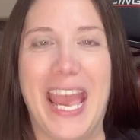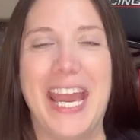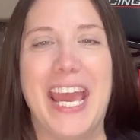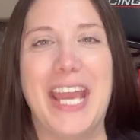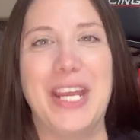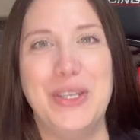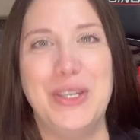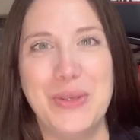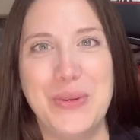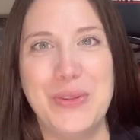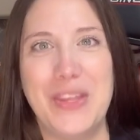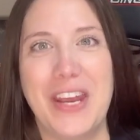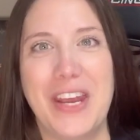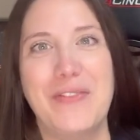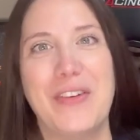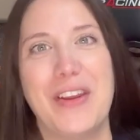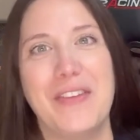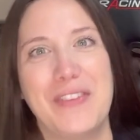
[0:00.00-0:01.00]
And I knew that
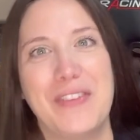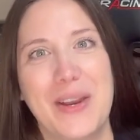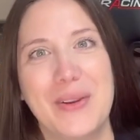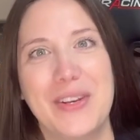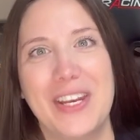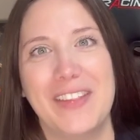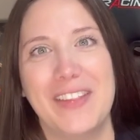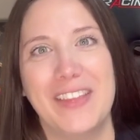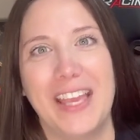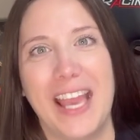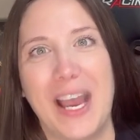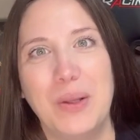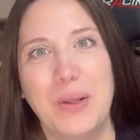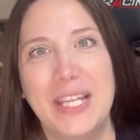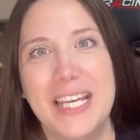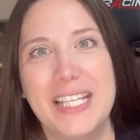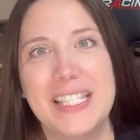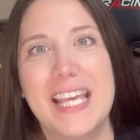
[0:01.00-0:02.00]
if I found it at the
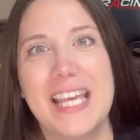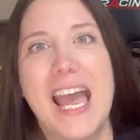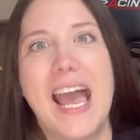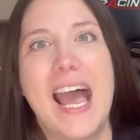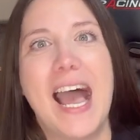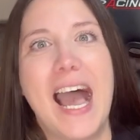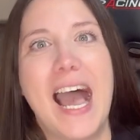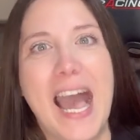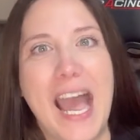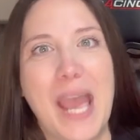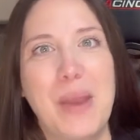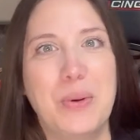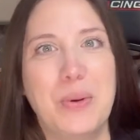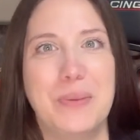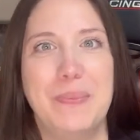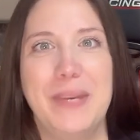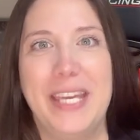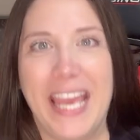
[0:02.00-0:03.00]
outlets, I
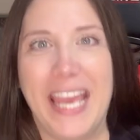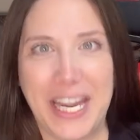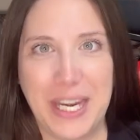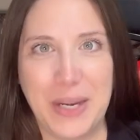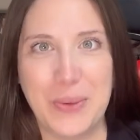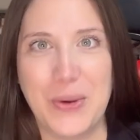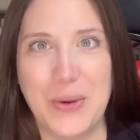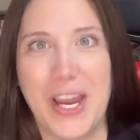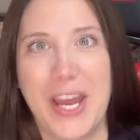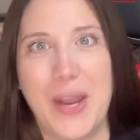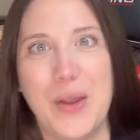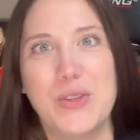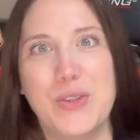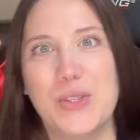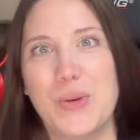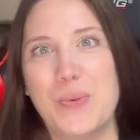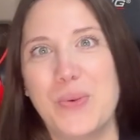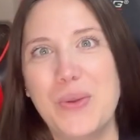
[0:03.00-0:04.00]
would be getting one.
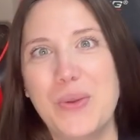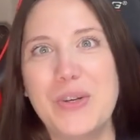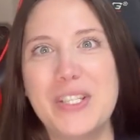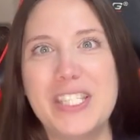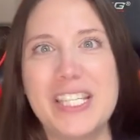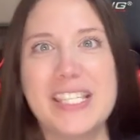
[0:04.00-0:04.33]
So we will